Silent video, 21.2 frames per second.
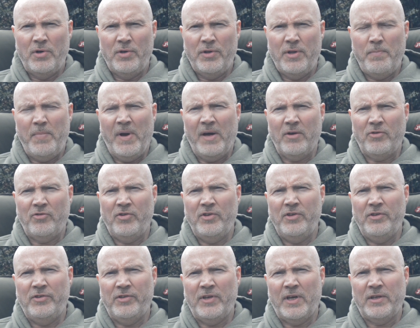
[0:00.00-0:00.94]
the
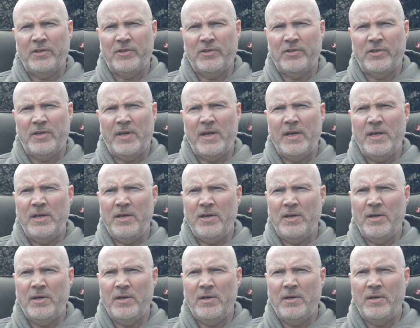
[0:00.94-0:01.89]
batteries at
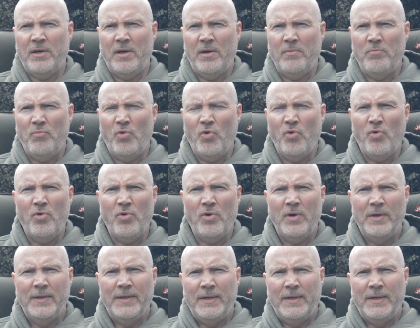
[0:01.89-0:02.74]
a more